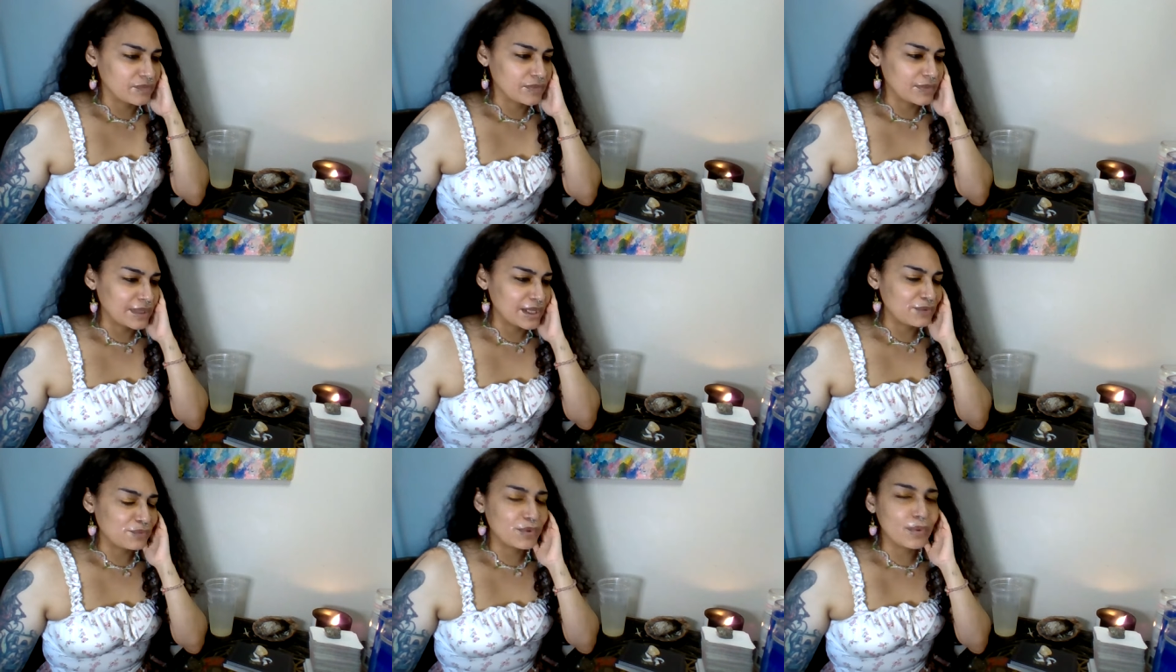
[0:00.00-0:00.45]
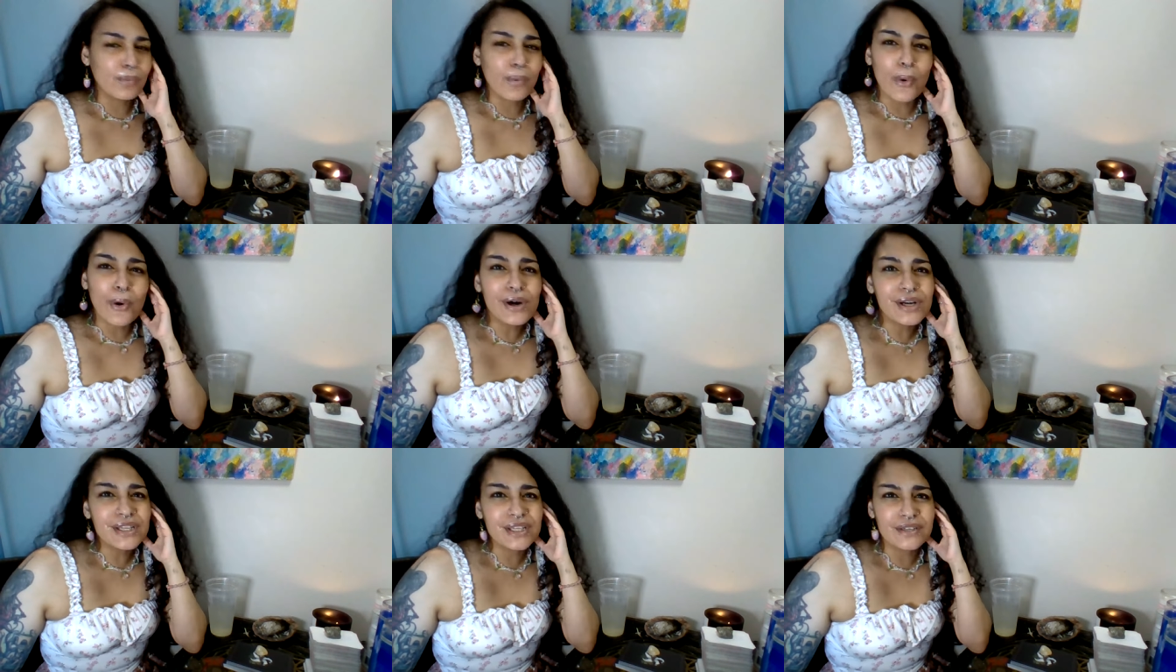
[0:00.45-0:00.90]
like
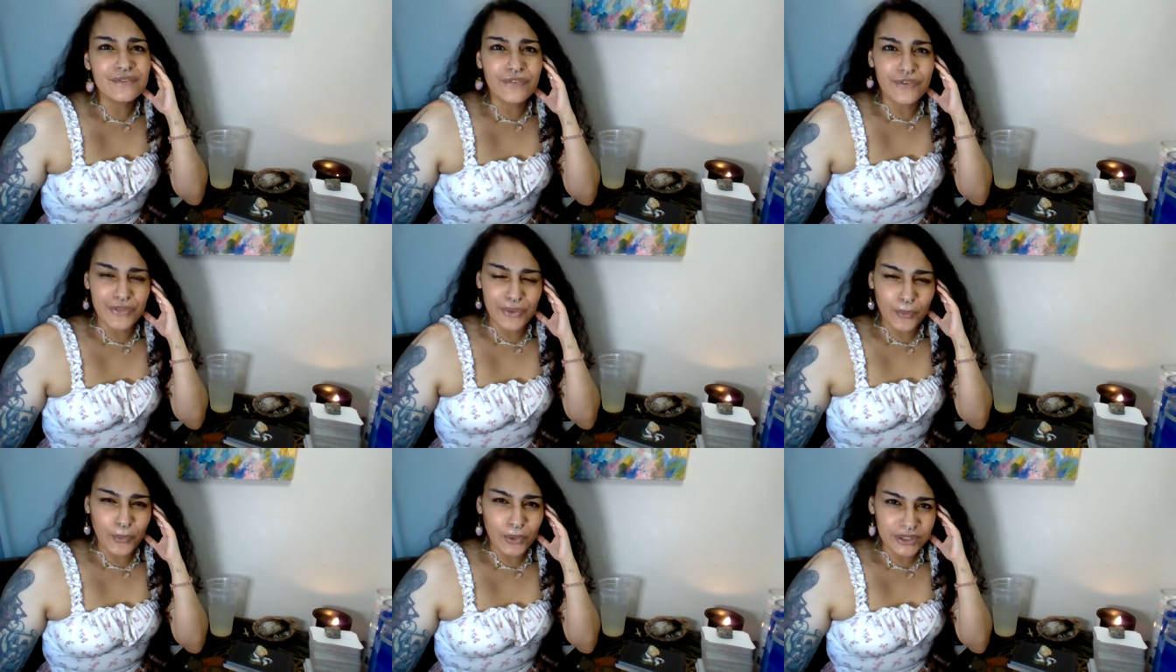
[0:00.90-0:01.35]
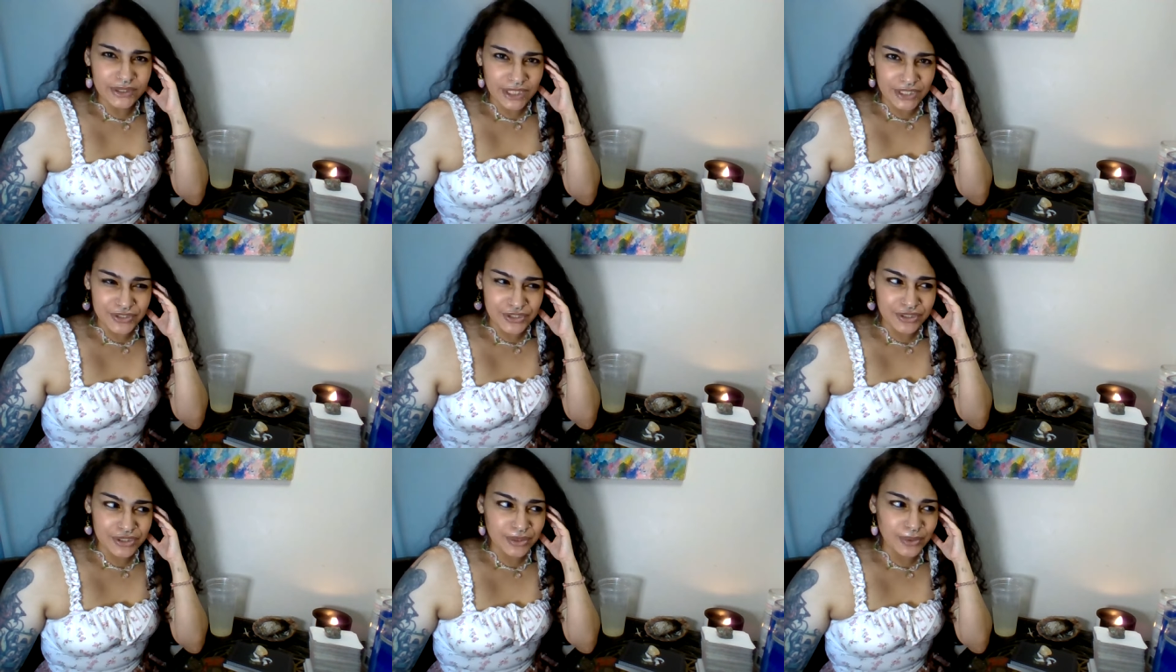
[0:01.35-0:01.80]
rewarded for the work
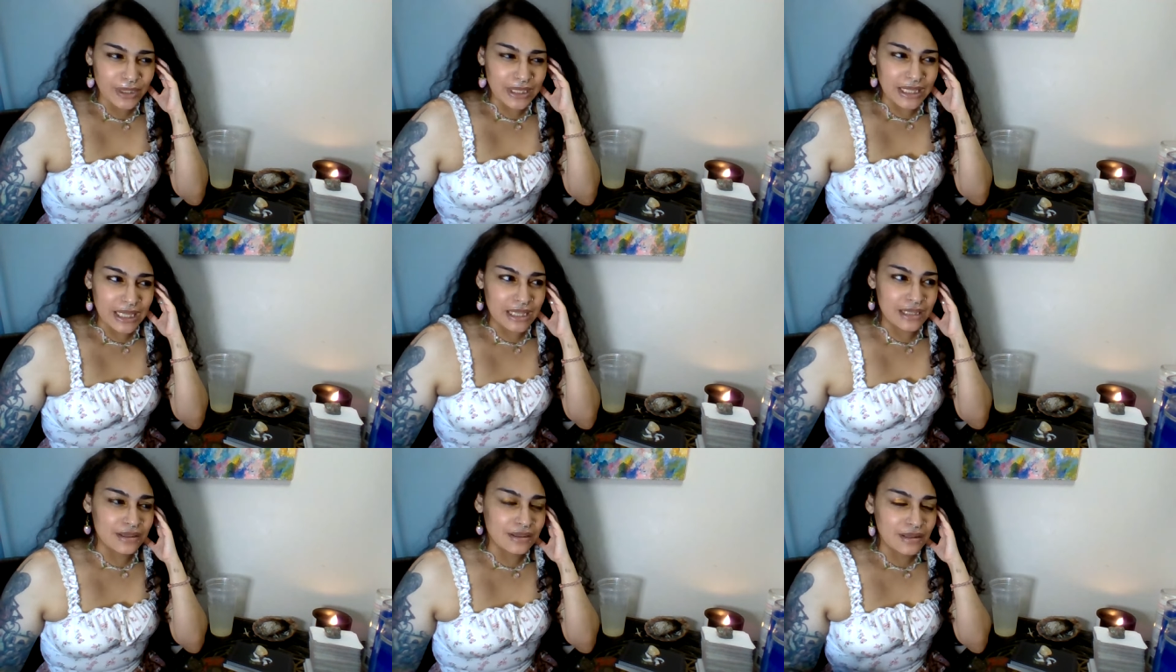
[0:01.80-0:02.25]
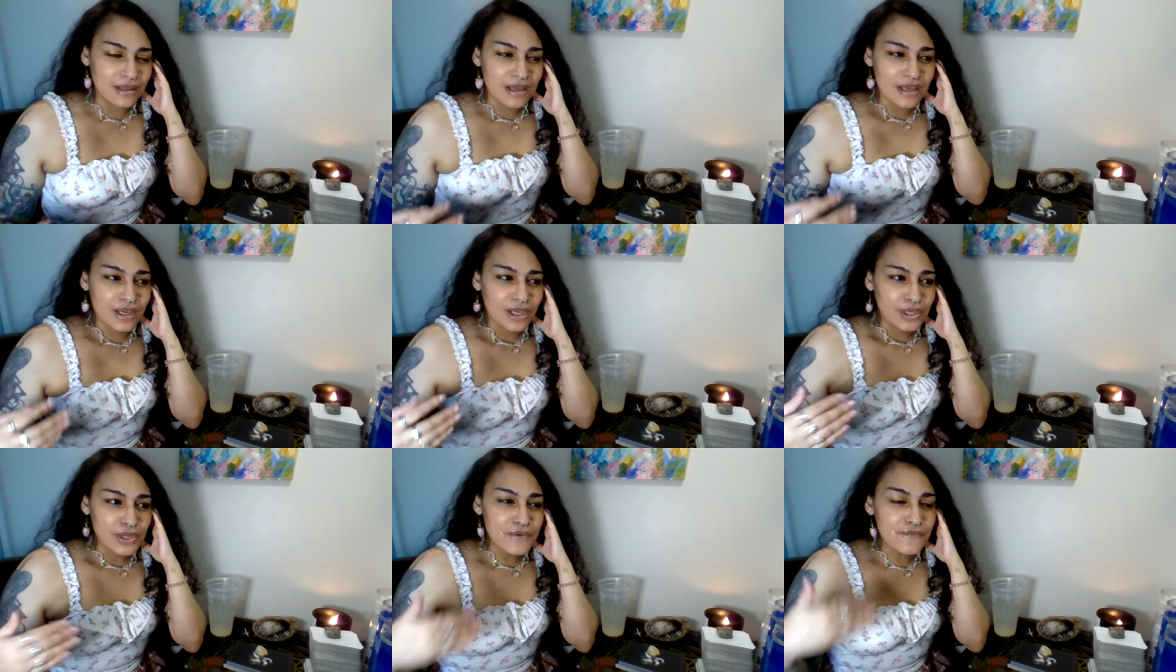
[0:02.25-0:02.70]
that you're doing, and
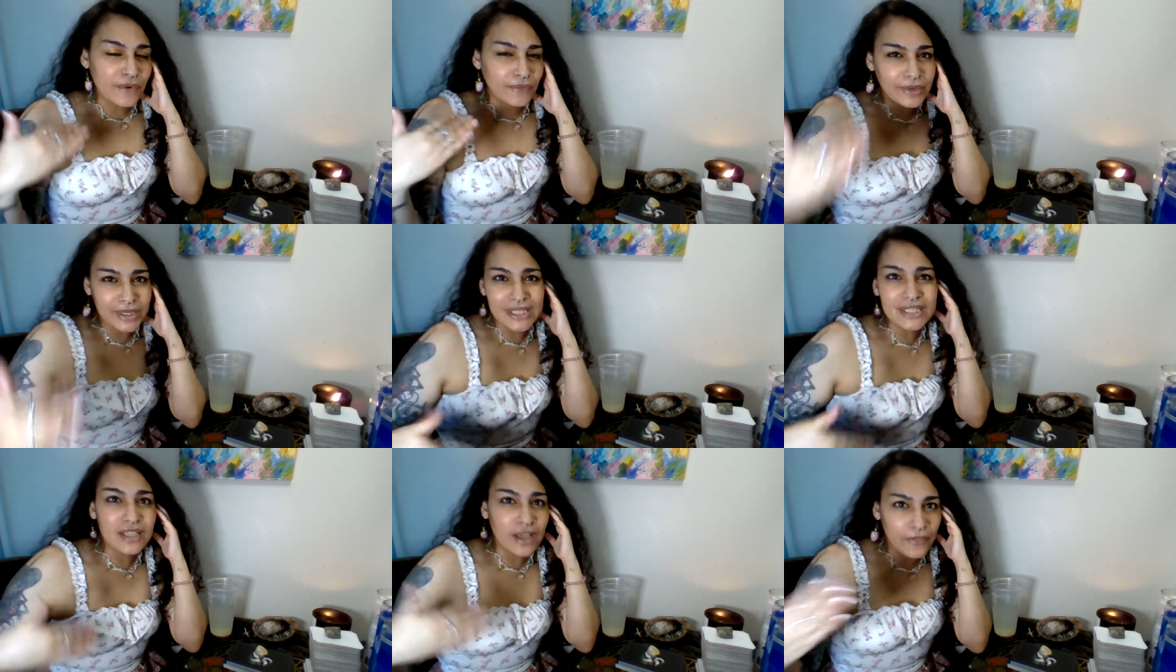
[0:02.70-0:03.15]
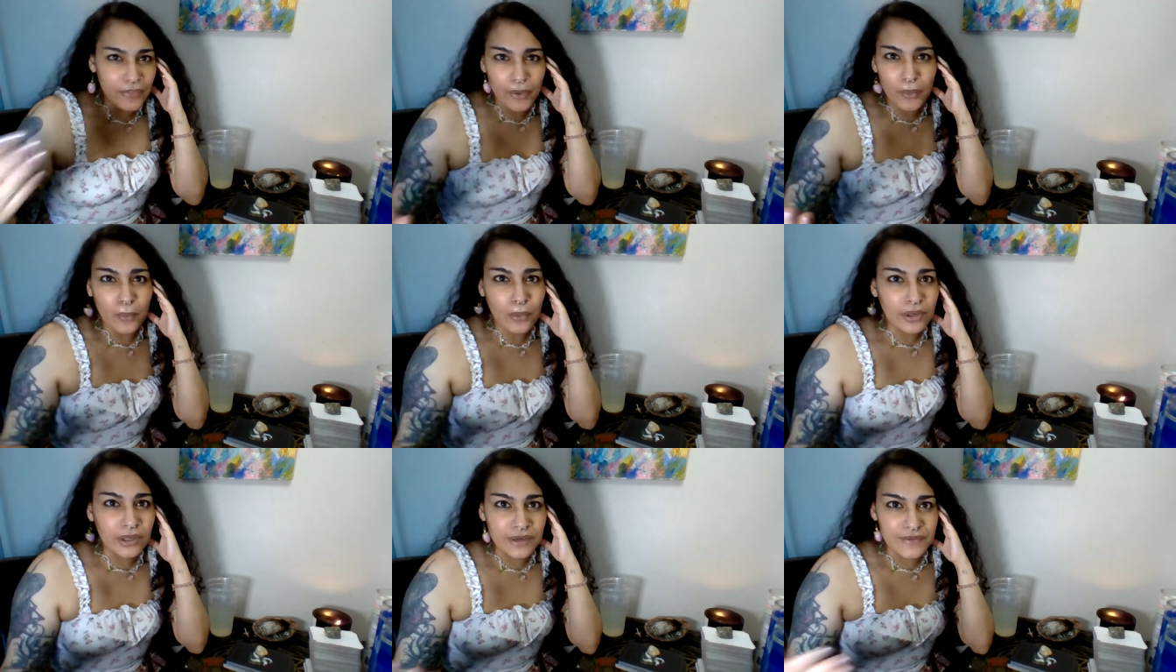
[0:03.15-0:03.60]
you've already done the
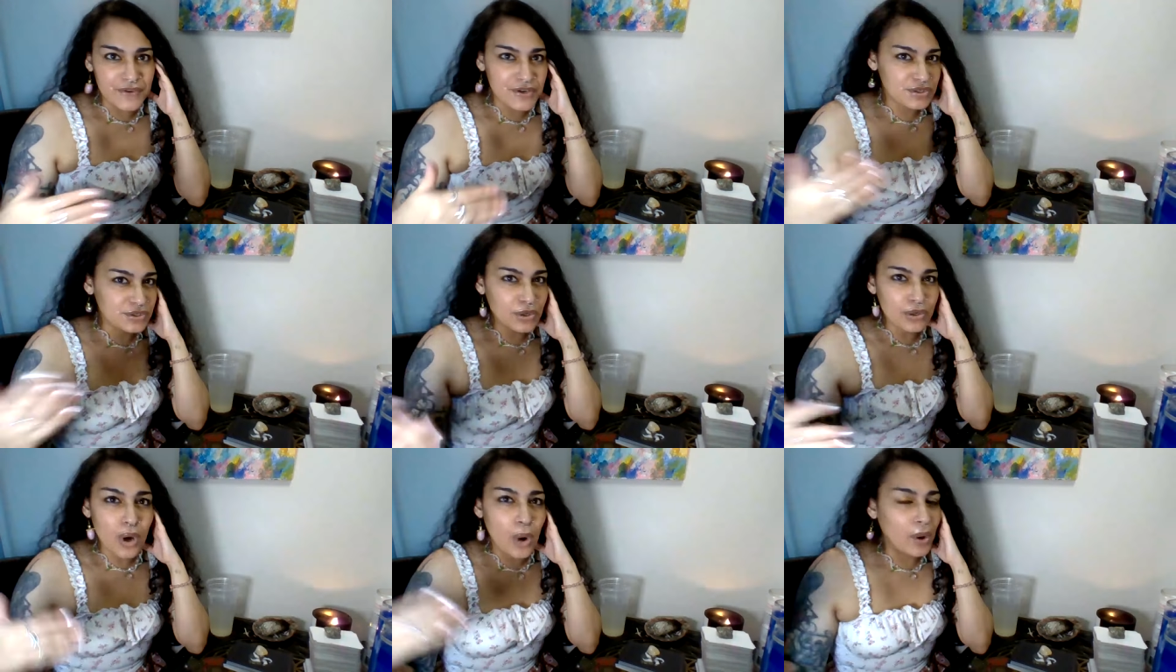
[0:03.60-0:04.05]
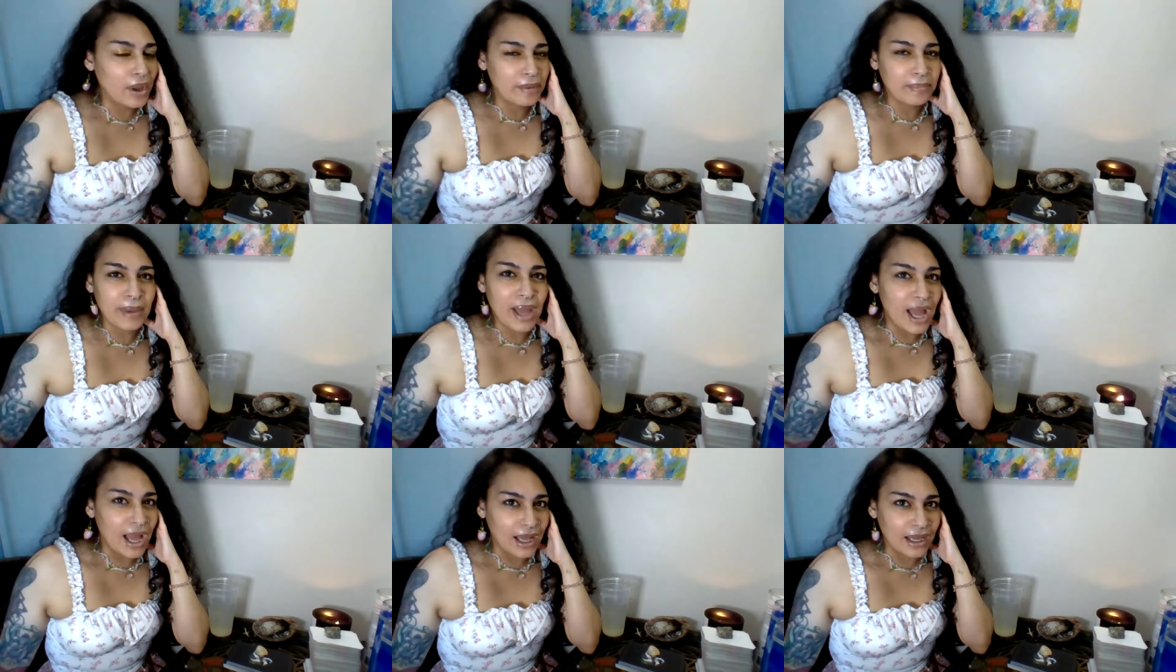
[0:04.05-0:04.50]
work. There's no going
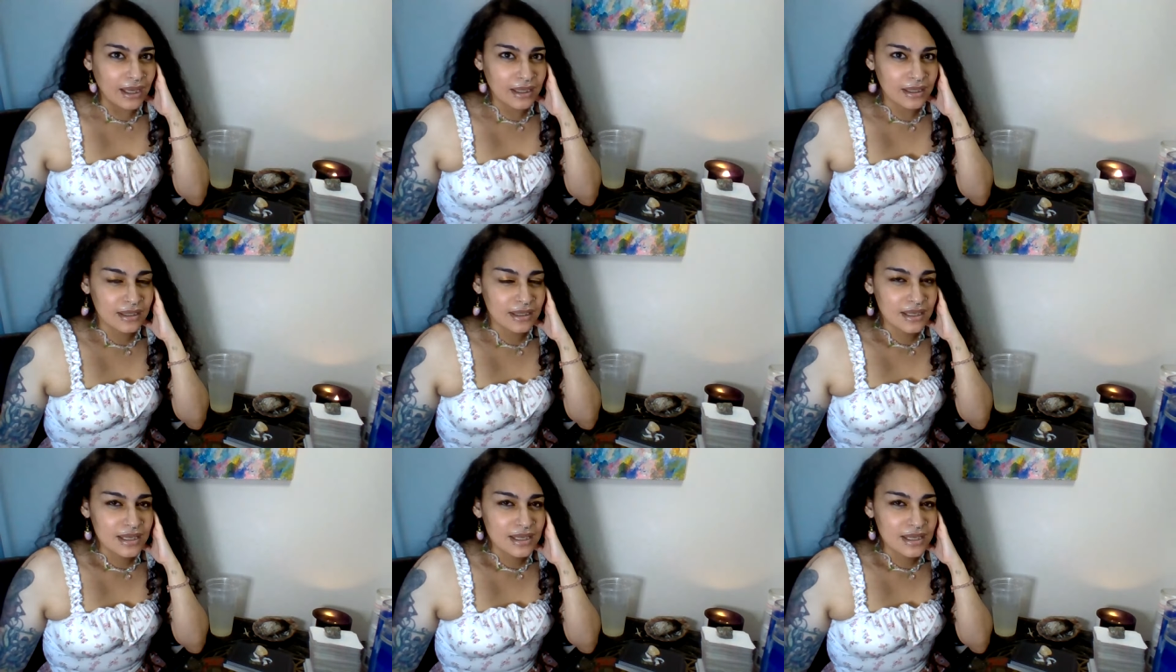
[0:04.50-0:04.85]
back.